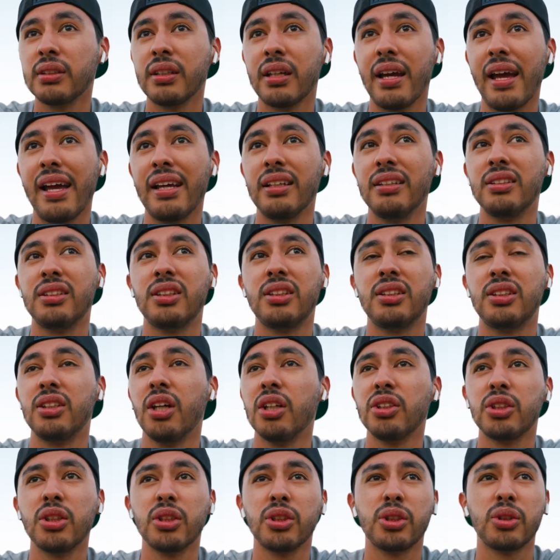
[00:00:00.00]
in
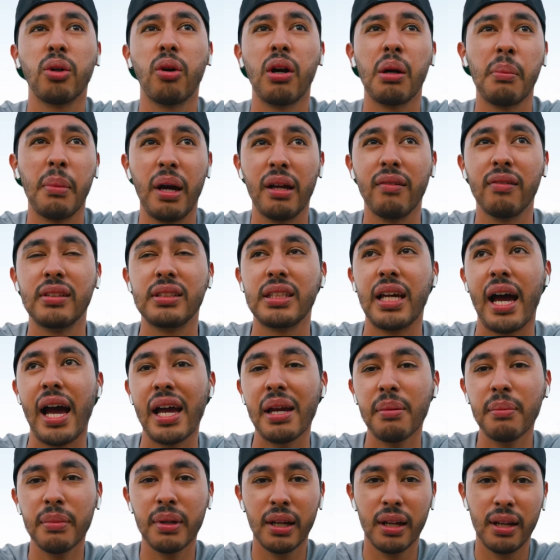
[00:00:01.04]
such a short amount of time,